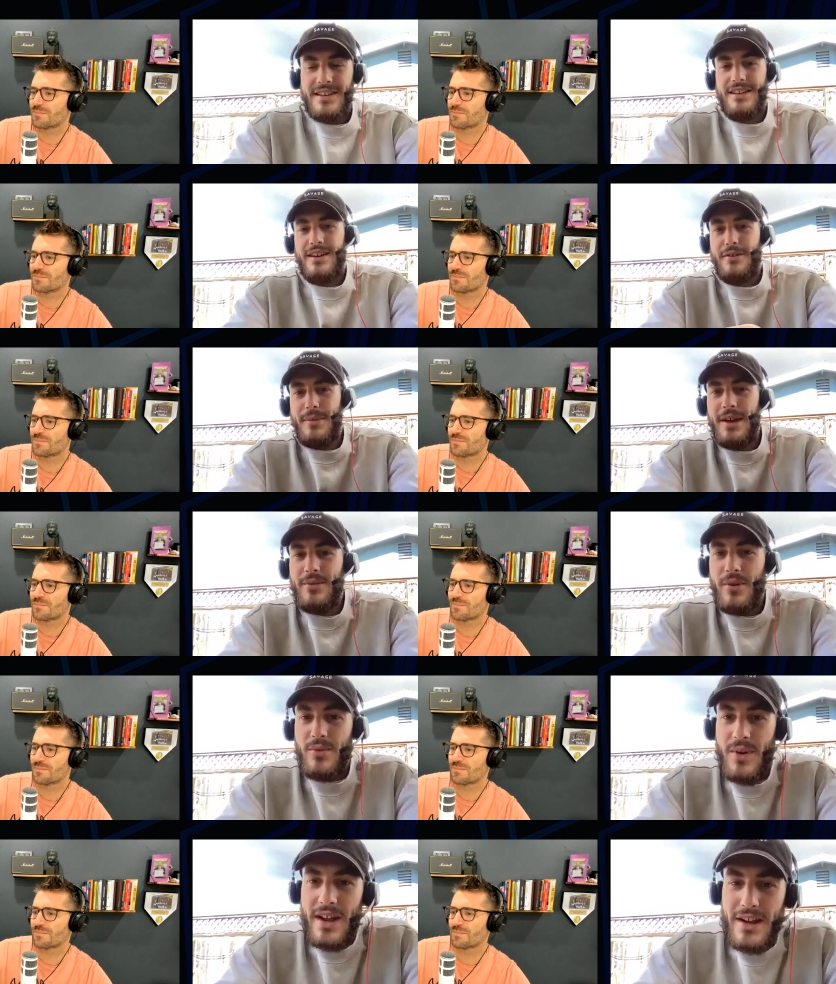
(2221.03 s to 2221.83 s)
Speaker 1: Oh man,
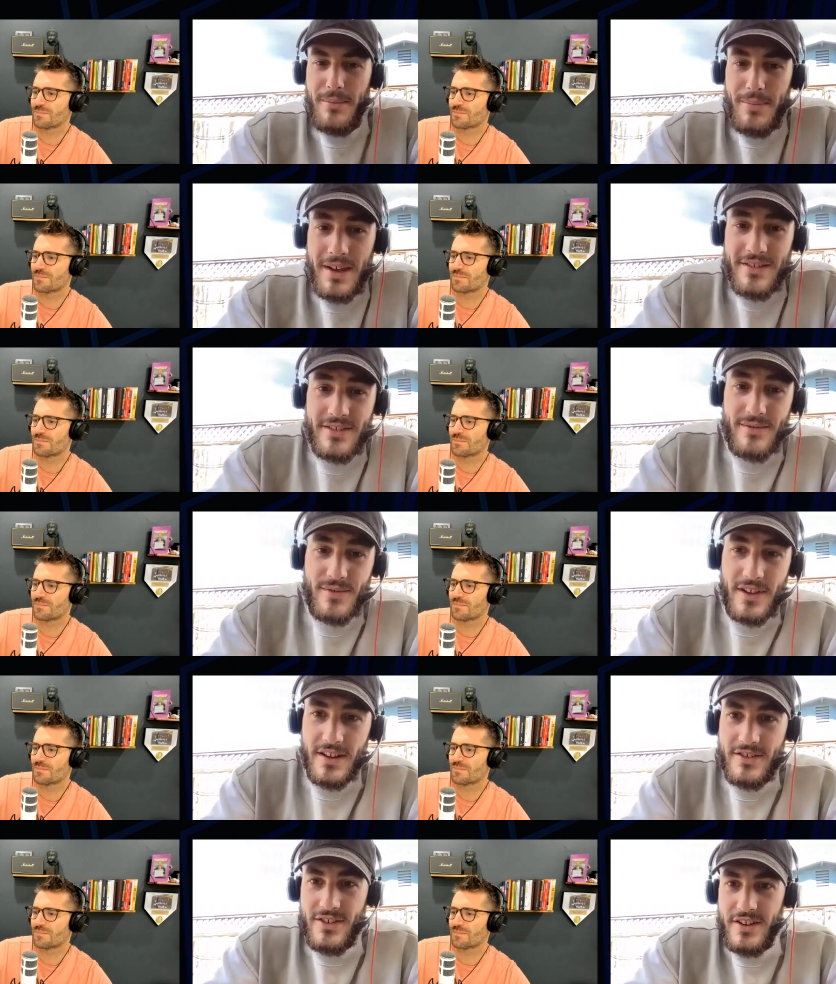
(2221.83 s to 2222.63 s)
well Rodney, best of
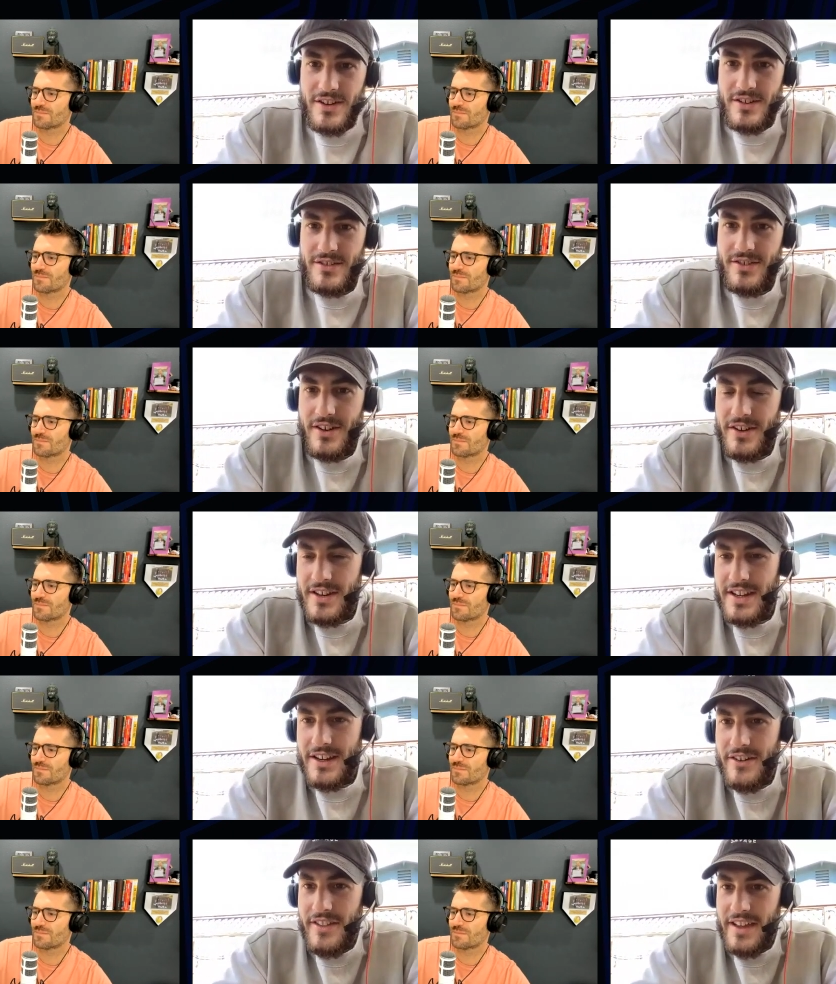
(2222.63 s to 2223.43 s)
luck to you. It's sorry to
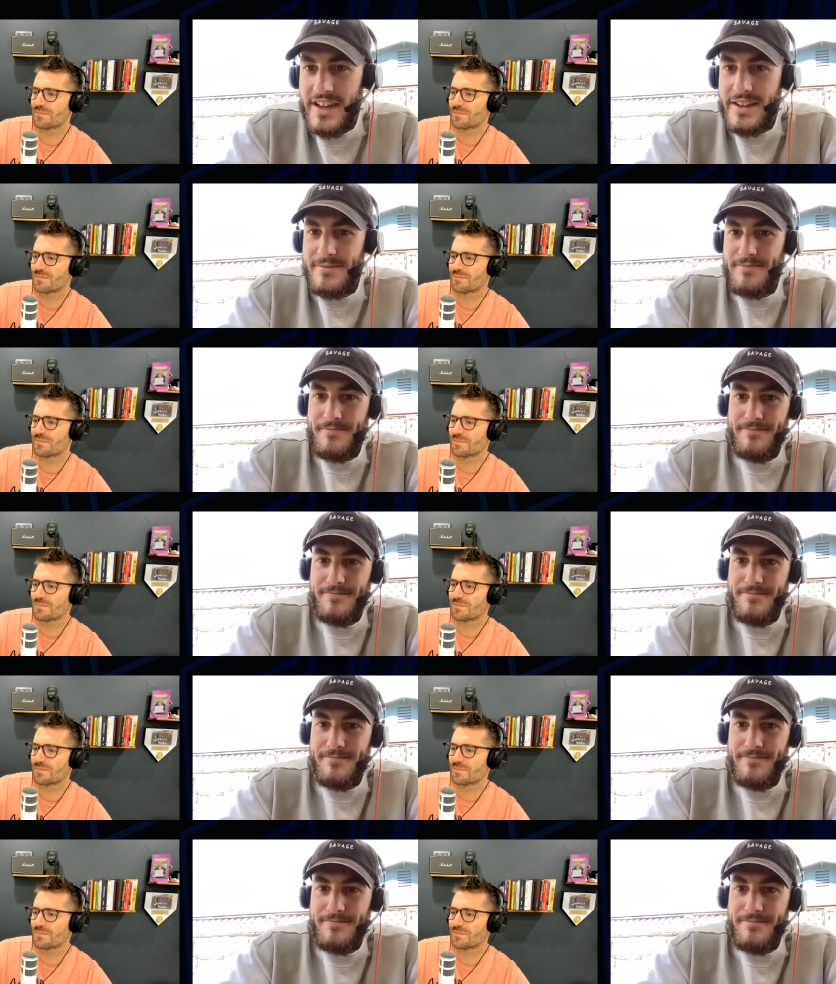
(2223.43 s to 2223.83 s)
hear that.